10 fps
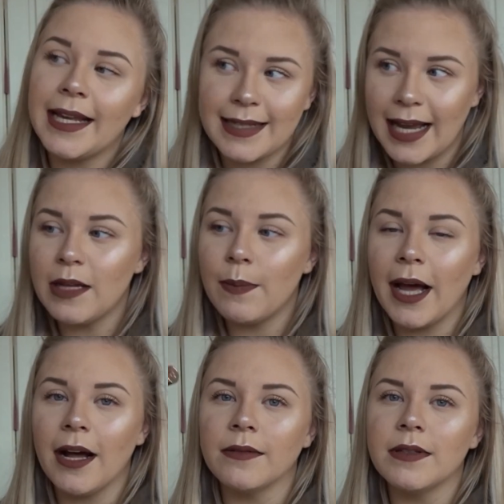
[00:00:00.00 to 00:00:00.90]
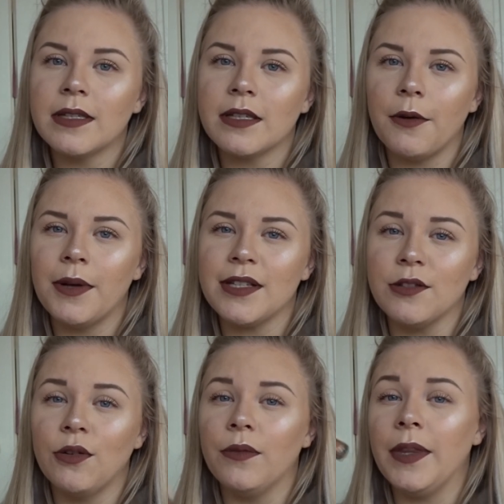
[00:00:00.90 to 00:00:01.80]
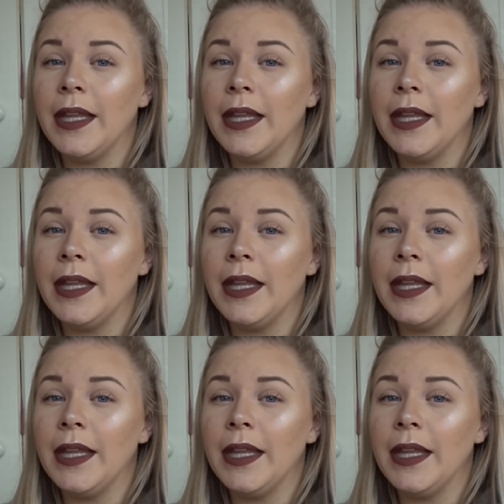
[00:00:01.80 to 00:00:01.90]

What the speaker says: It's £8, so it's not